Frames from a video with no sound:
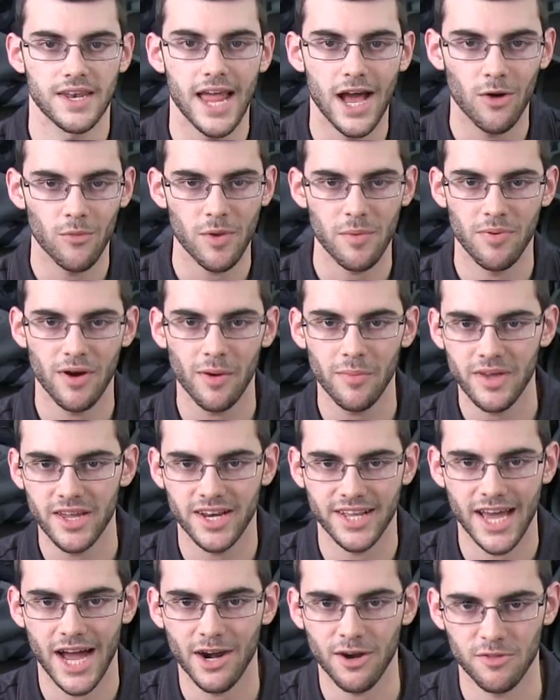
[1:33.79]
Now, we probably
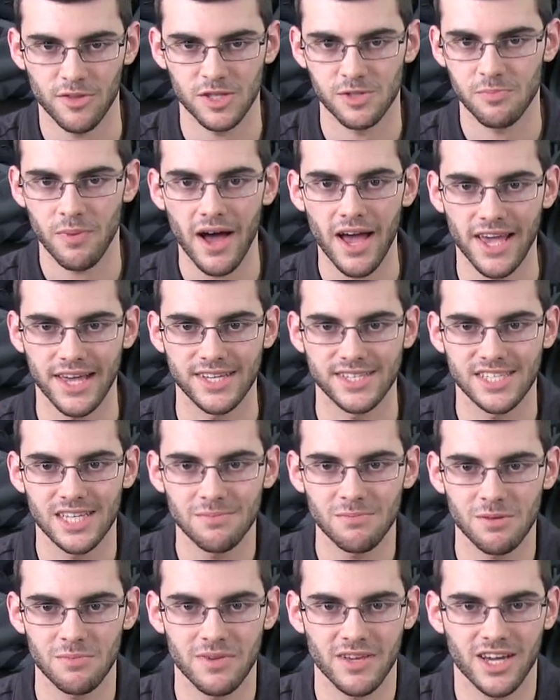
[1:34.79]
encounter this bias
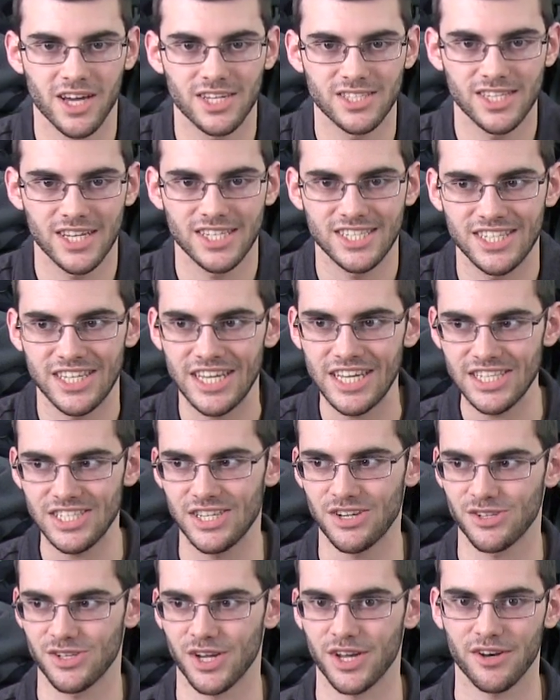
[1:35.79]
simply because it's
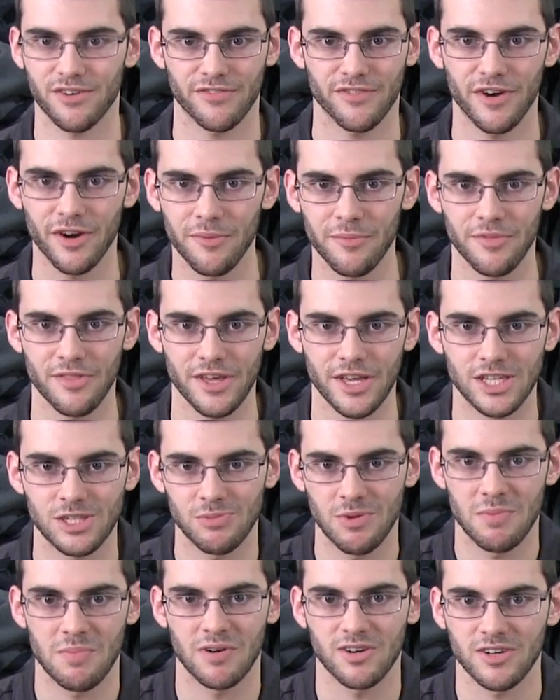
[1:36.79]
easier to confirm
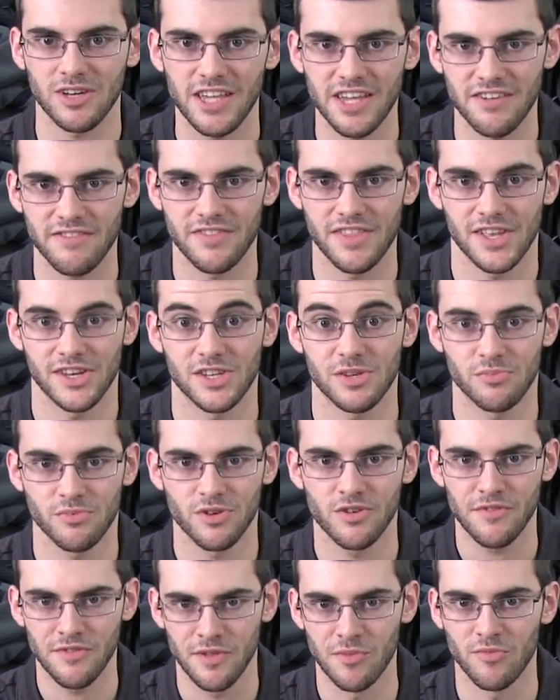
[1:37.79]
things we believe than to
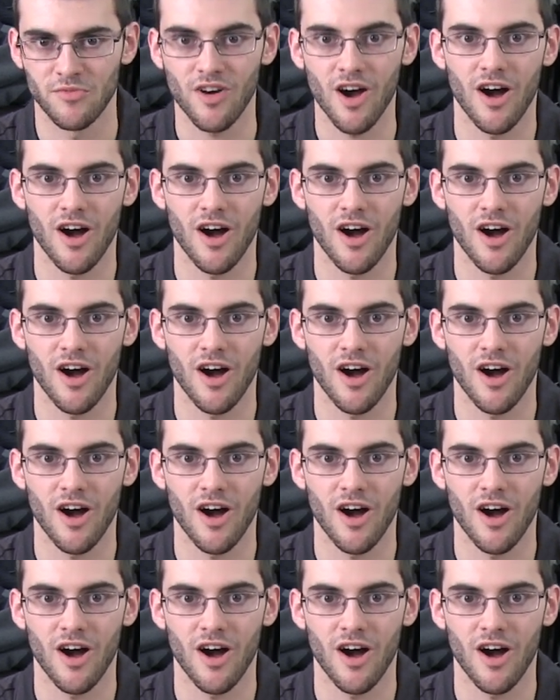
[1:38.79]
prove them